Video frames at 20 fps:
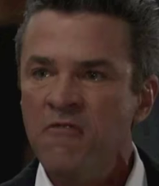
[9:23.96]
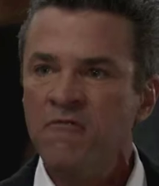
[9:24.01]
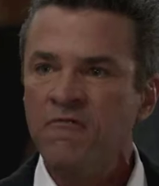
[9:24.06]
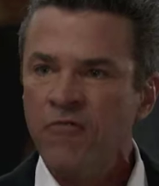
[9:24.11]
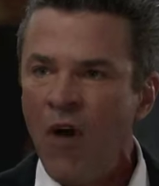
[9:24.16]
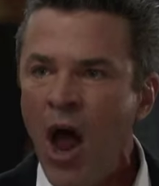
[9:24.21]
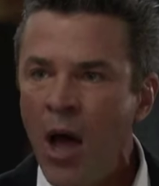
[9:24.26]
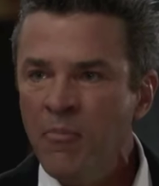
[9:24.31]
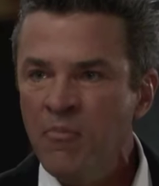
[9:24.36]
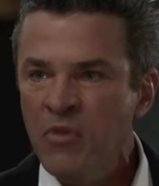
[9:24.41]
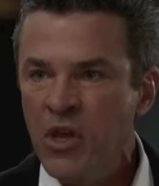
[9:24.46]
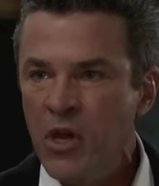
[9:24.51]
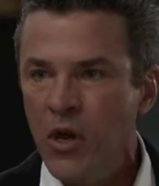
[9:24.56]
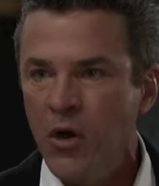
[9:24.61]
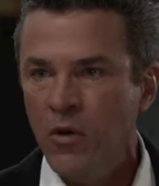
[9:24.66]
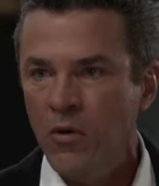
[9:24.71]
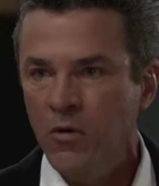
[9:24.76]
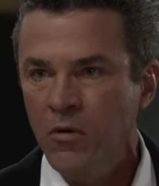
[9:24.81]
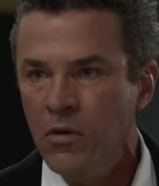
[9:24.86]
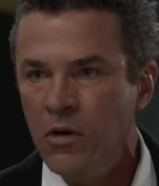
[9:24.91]
back, back, from
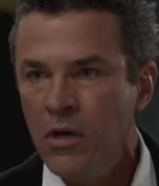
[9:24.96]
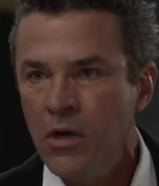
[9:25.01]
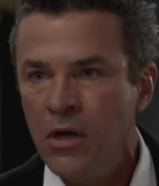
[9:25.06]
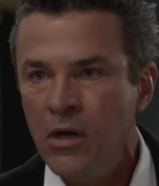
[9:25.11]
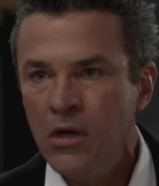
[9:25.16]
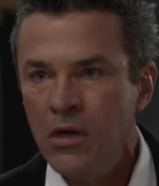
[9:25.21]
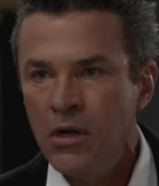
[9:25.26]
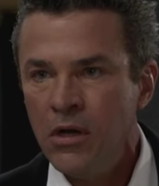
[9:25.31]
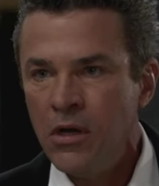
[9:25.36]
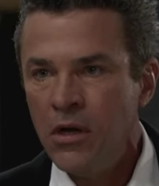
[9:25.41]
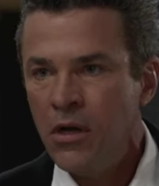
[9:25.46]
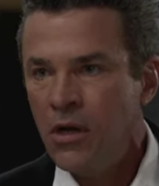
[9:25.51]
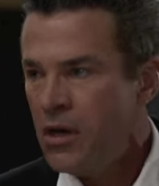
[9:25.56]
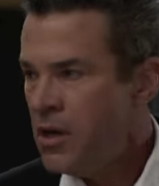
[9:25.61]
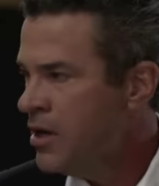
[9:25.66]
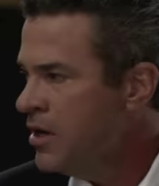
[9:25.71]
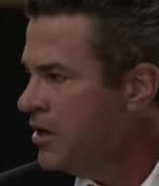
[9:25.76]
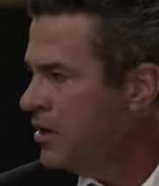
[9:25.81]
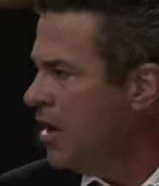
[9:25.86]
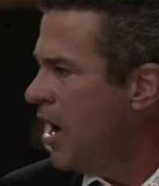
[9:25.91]
you.
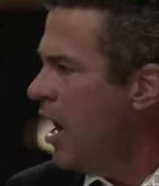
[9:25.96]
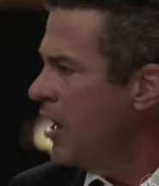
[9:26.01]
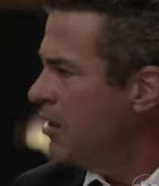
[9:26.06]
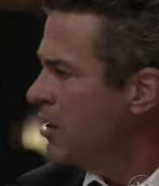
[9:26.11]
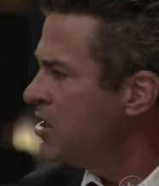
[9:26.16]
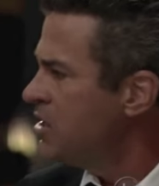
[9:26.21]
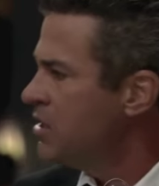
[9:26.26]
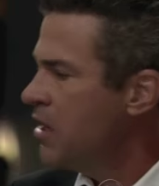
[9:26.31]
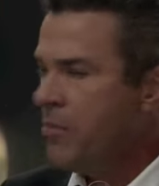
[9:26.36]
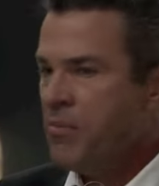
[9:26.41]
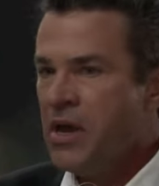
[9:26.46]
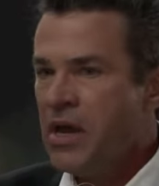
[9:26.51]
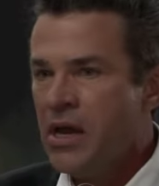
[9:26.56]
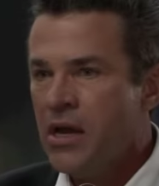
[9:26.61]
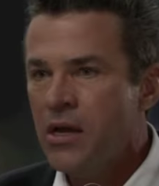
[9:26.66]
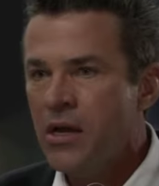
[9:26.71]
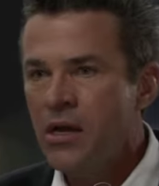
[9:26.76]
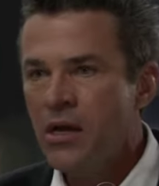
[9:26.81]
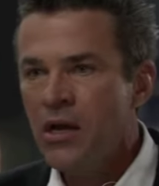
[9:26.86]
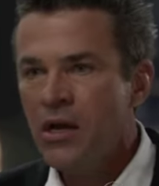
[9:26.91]
Back, now listen to
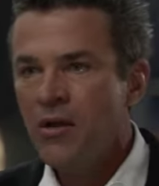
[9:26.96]
me.